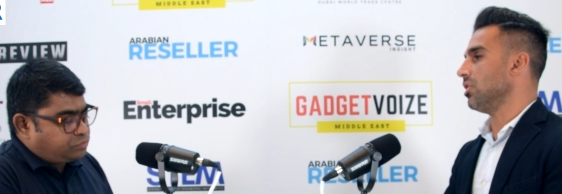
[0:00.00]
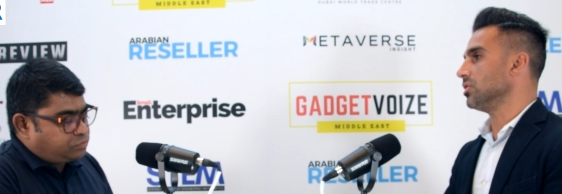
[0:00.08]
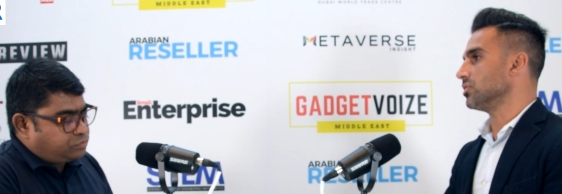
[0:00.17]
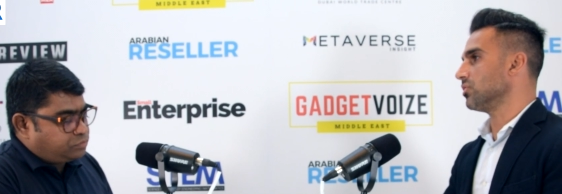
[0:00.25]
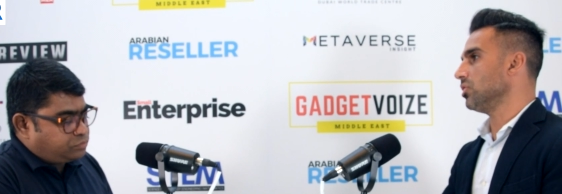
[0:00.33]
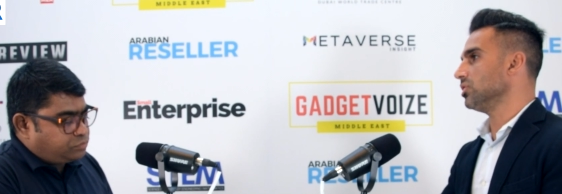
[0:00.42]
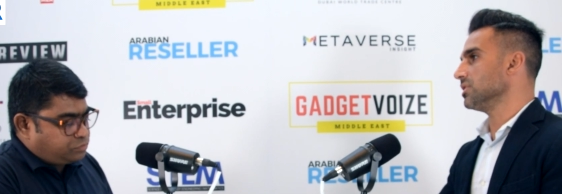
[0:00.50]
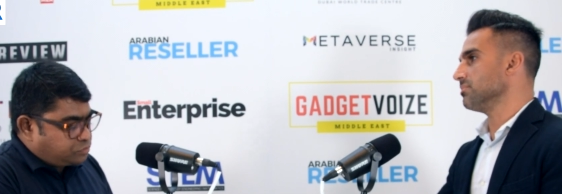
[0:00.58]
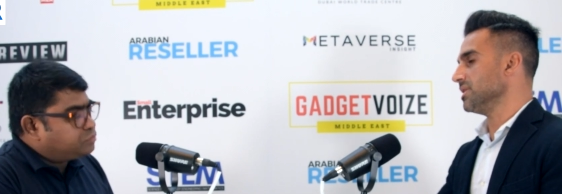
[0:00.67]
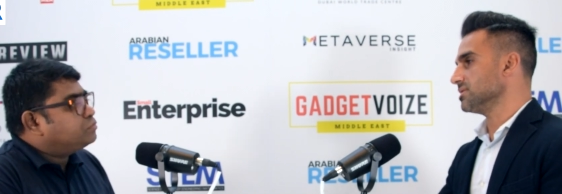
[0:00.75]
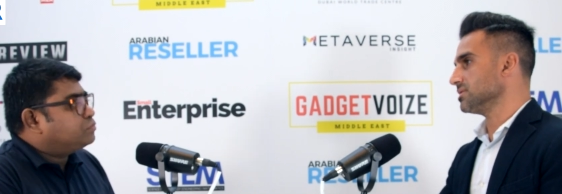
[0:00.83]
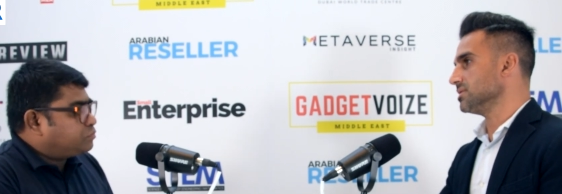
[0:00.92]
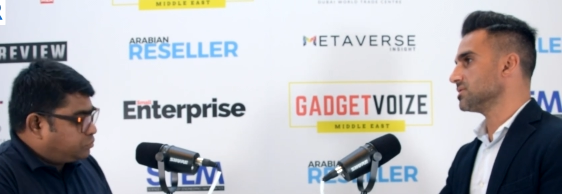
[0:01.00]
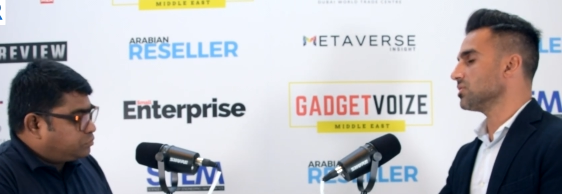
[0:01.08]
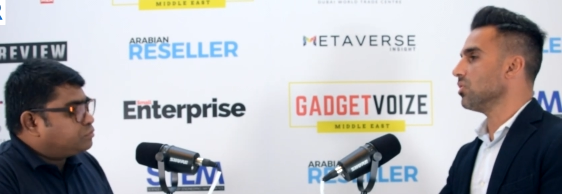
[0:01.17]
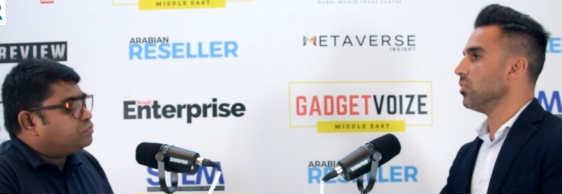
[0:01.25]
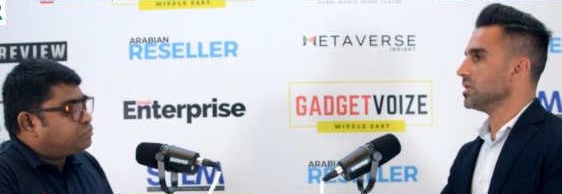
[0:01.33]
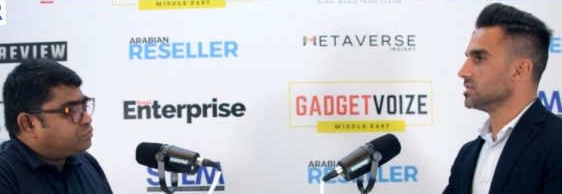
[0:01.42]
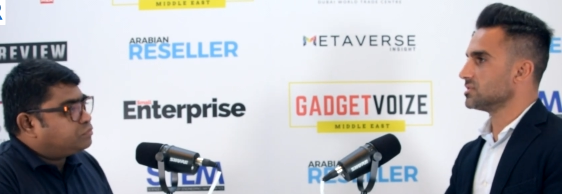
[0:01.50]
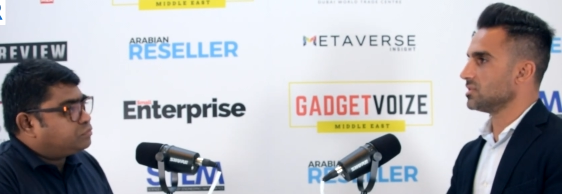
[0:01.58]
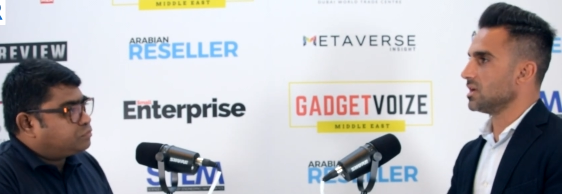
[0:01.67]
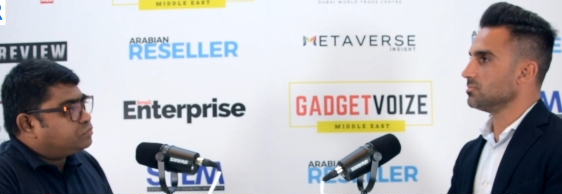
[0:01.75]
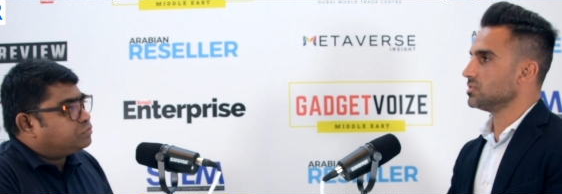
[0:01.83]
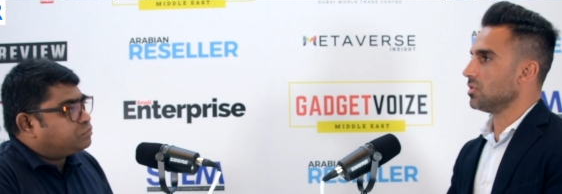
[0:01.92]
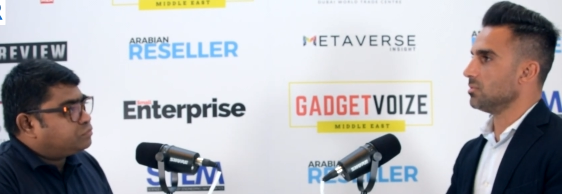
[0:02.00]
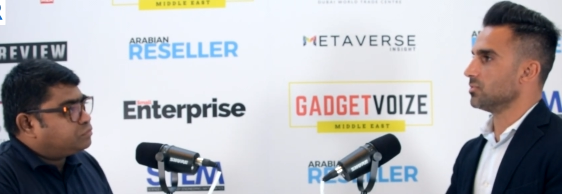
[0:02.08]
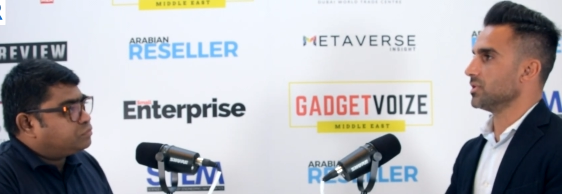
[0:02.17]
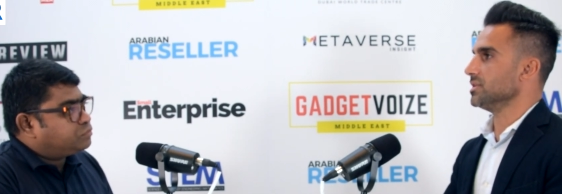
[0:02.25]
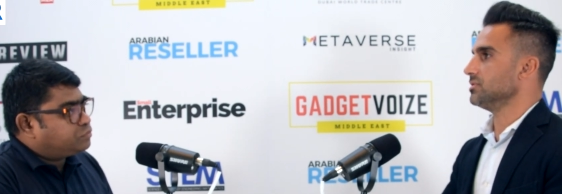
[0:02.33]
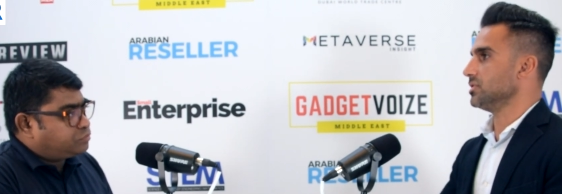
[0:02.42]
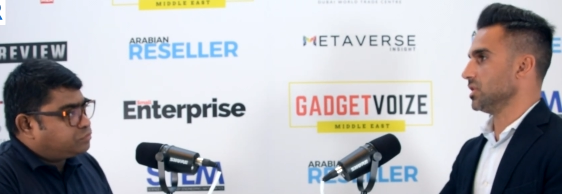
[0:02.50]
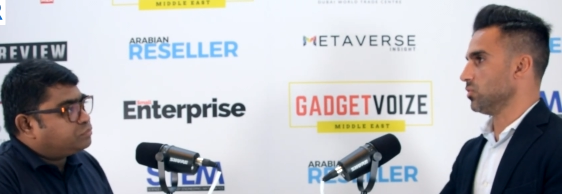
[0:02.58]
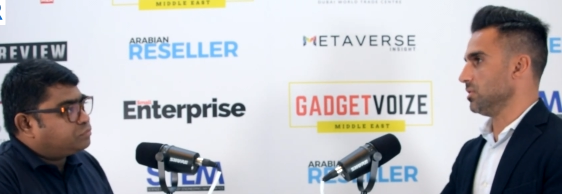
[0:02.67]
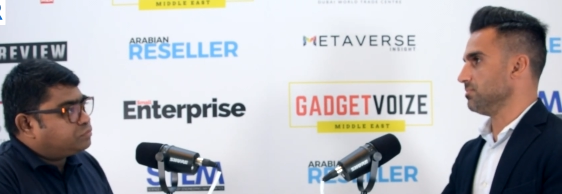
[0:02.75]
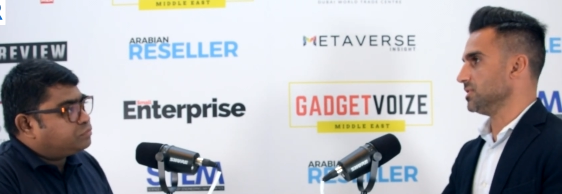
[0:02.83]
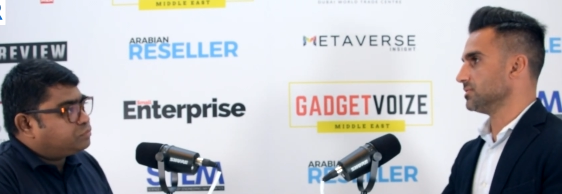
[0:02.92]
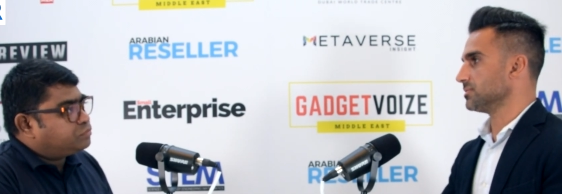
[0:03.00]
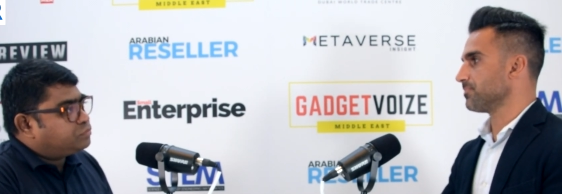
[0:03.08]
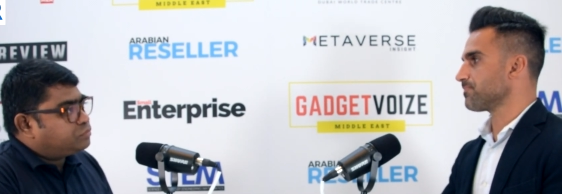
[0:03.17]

Speaker 1: on a rolling basis when it's time to upgrade their equipment.